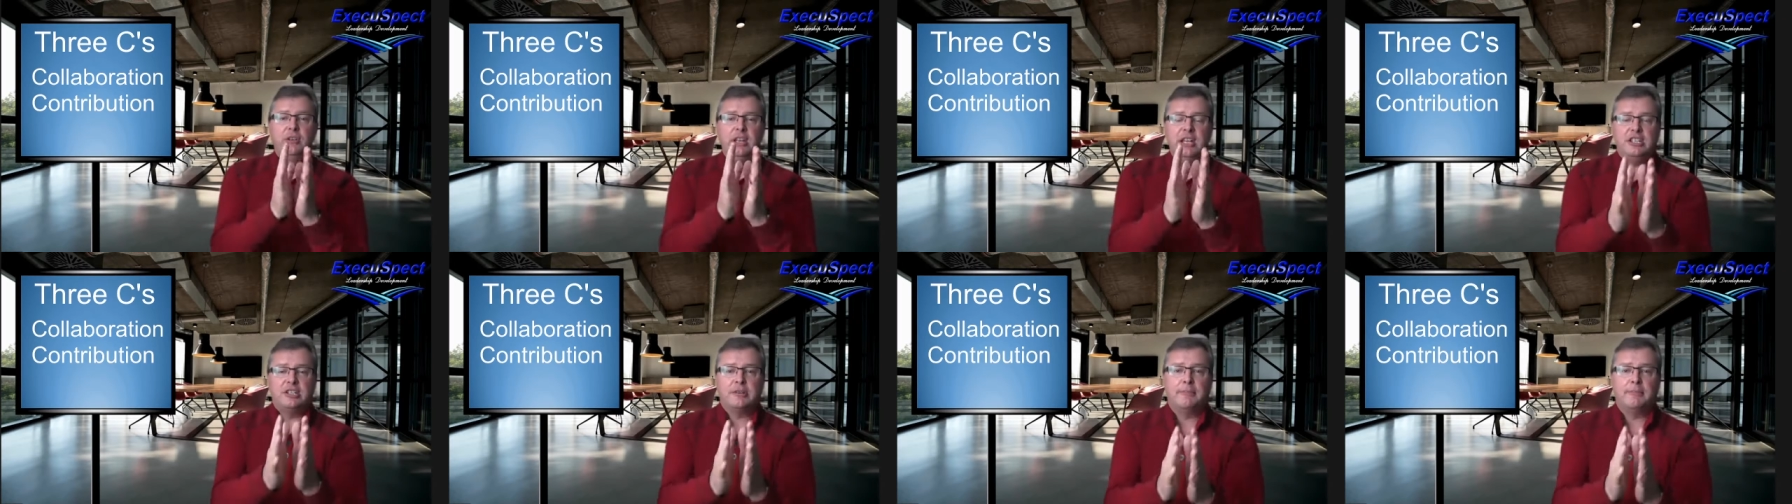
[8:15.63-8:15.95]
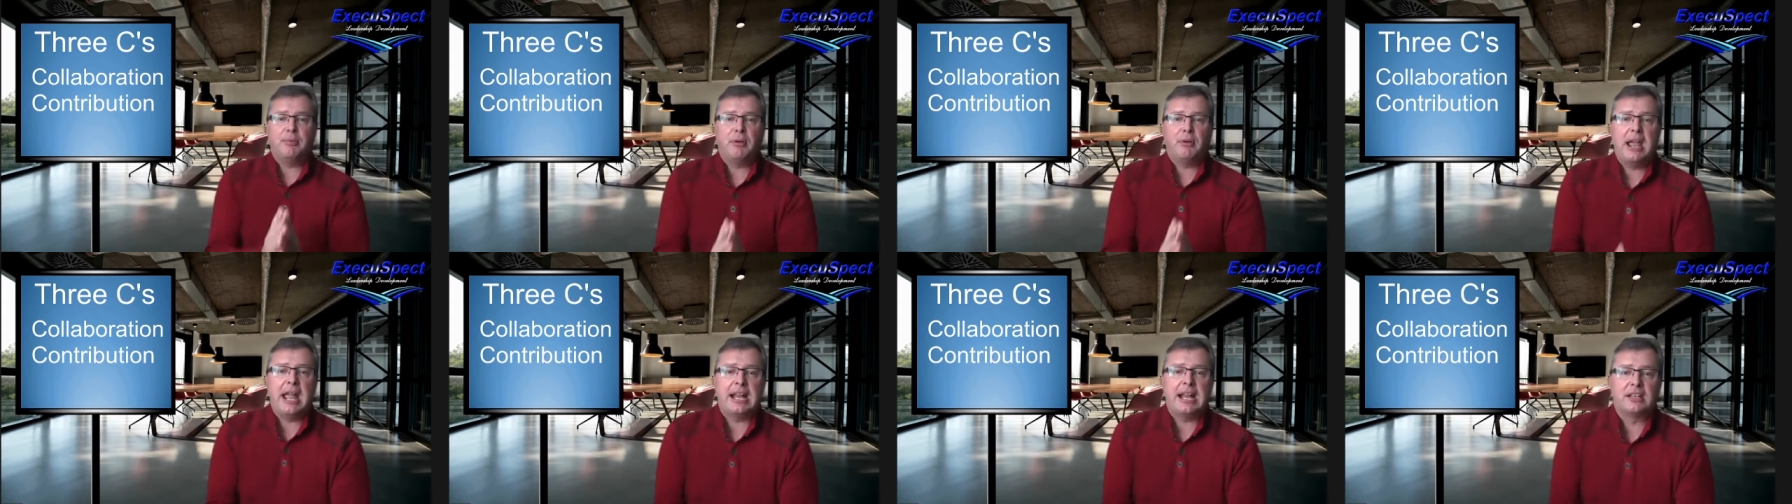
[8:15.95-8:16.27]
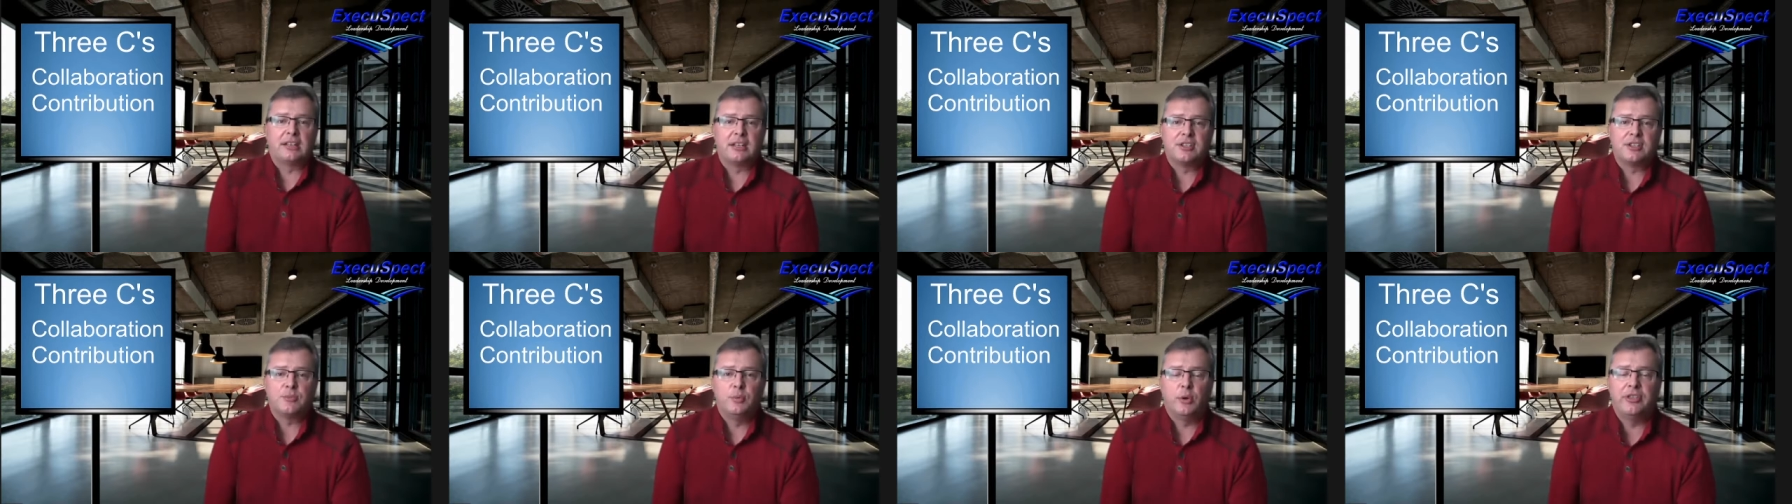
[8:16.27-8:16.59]
to
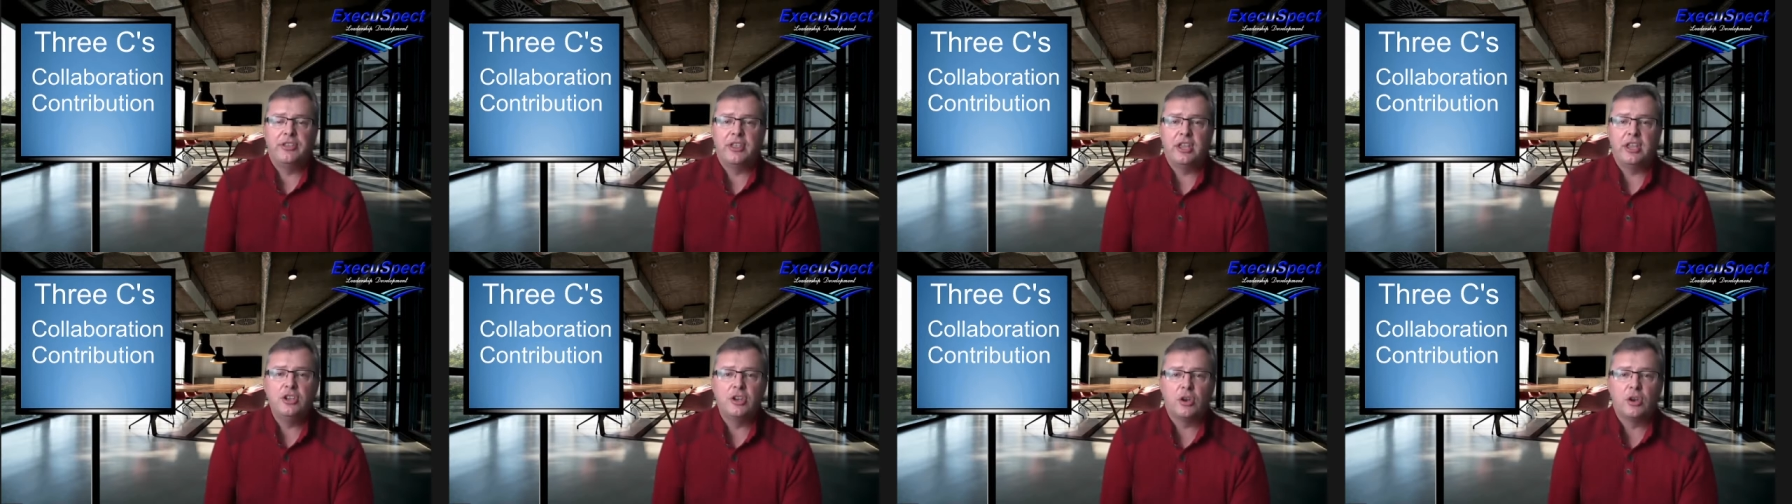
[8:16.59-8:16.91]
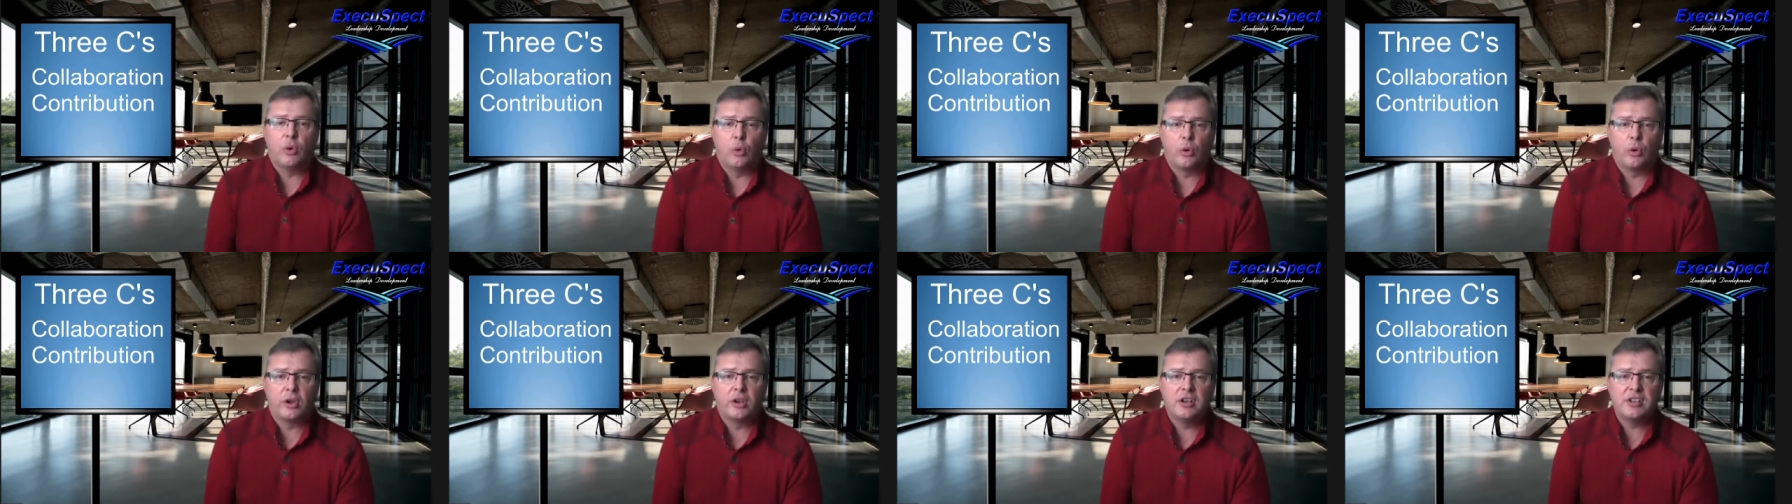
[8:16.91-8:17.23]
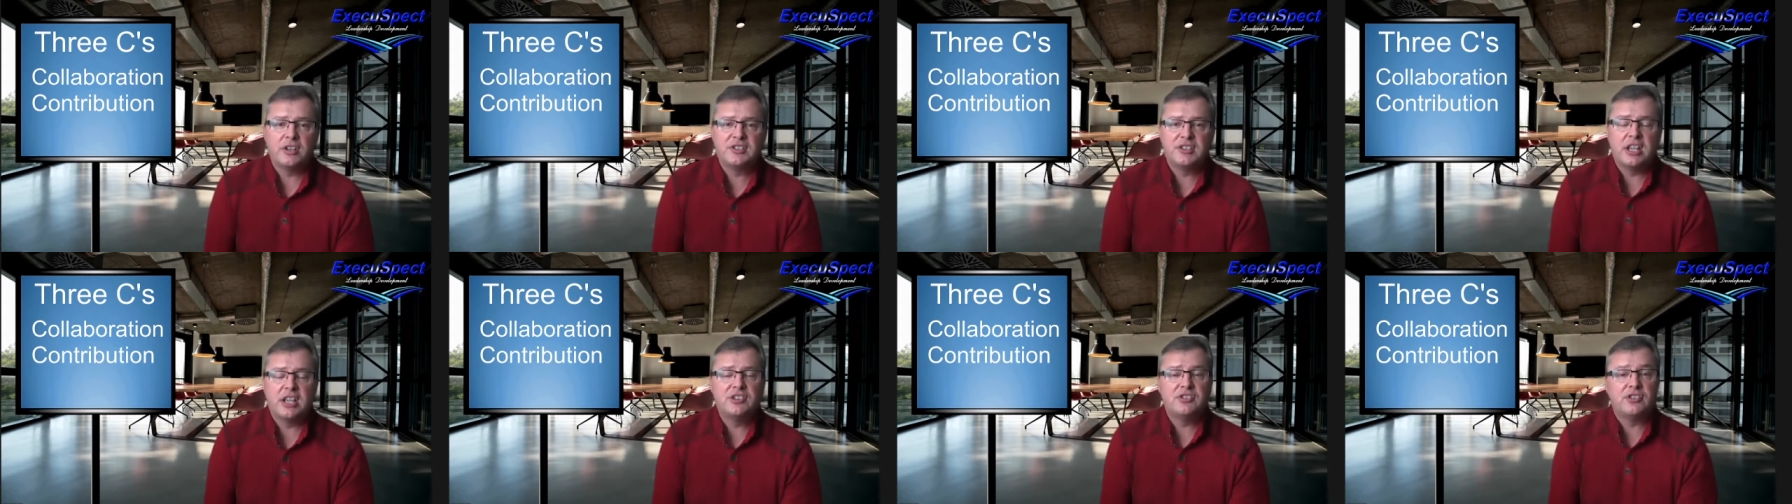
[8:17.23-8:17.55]
practice within your
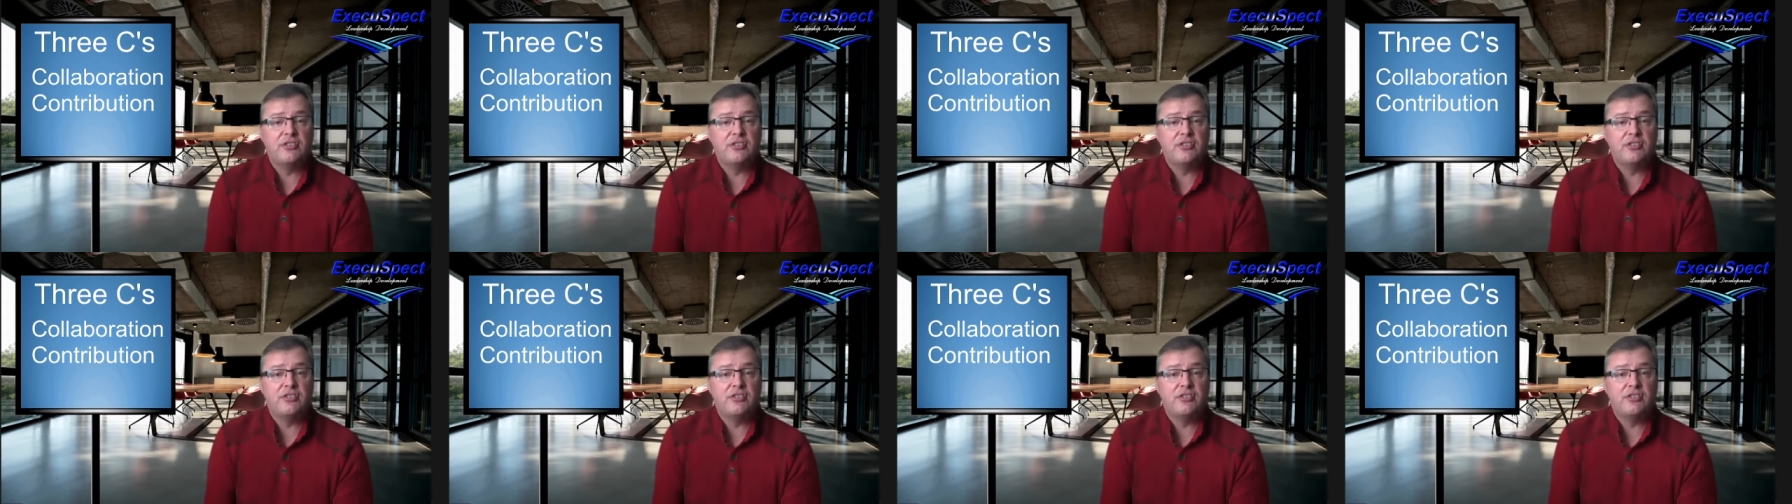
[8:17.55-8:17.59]
organization